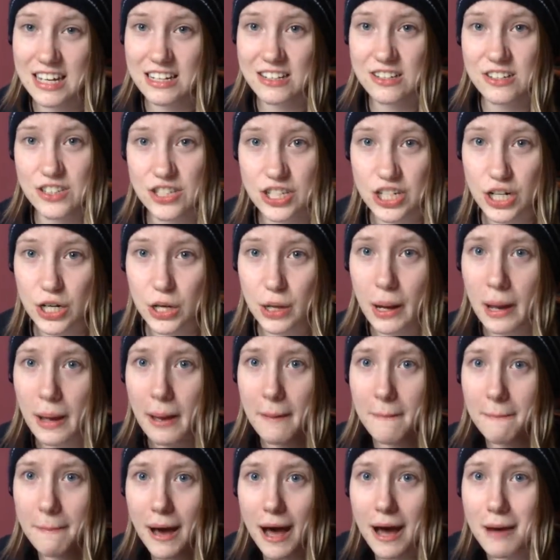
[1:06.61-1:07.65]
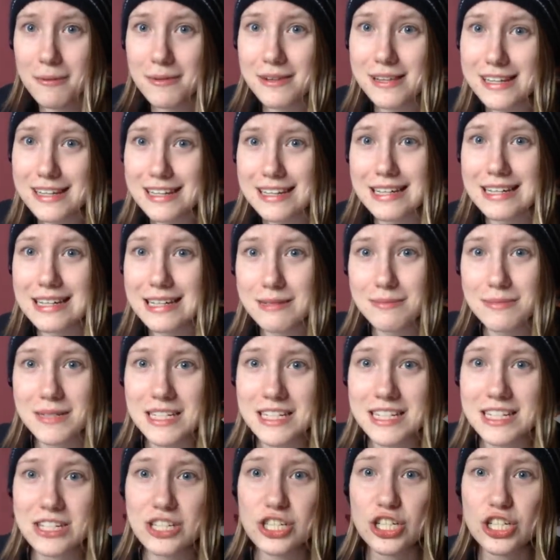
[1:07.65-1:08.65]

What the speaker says: is your public image,